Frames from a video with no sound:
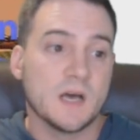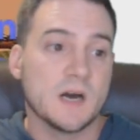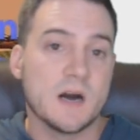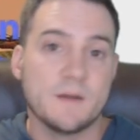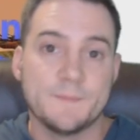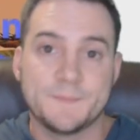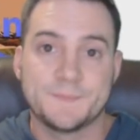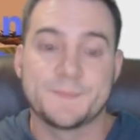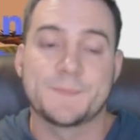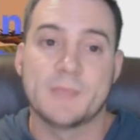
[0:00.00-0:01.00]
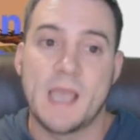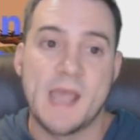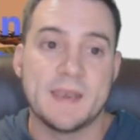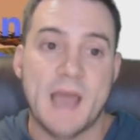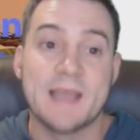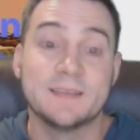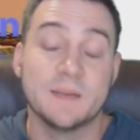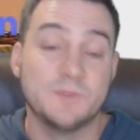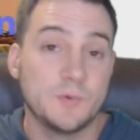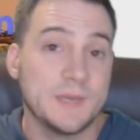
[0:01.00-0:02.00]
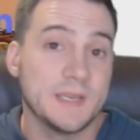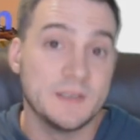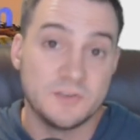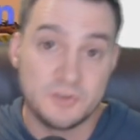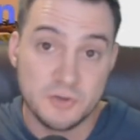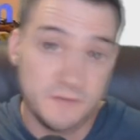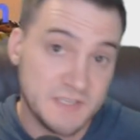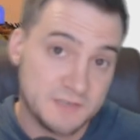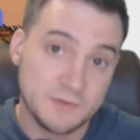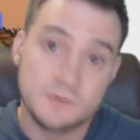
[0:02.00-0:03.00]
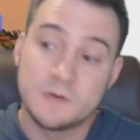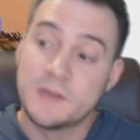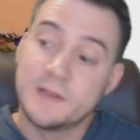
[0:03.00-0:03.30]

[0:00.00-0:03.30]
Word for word: Um, and I ended up doing it in 2v2,